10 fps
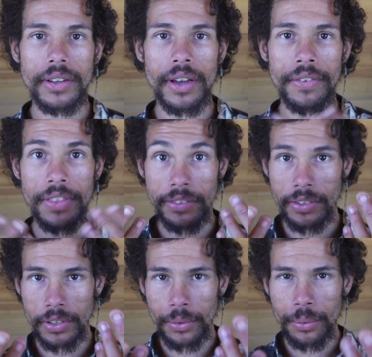of this
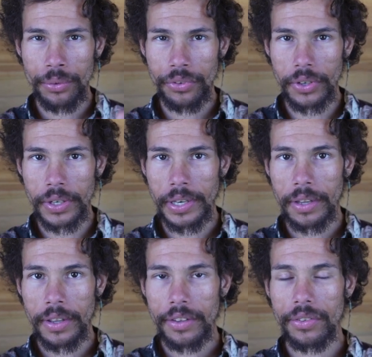illusion,
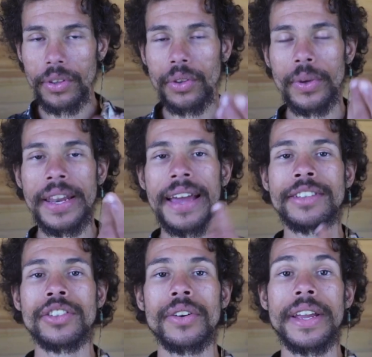so that you can
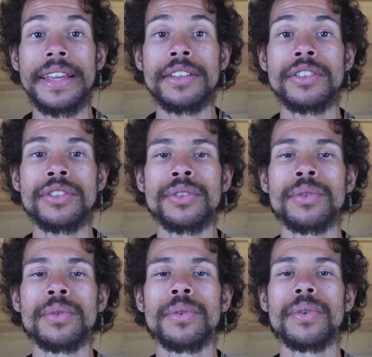enter
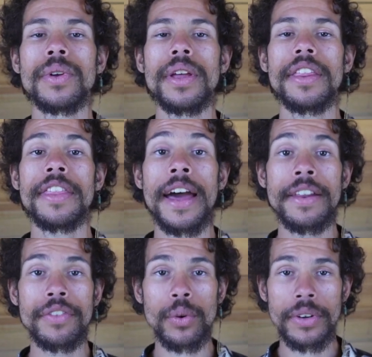into that
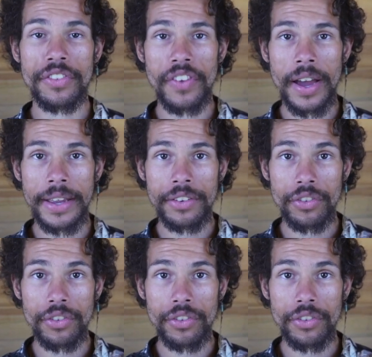of your divine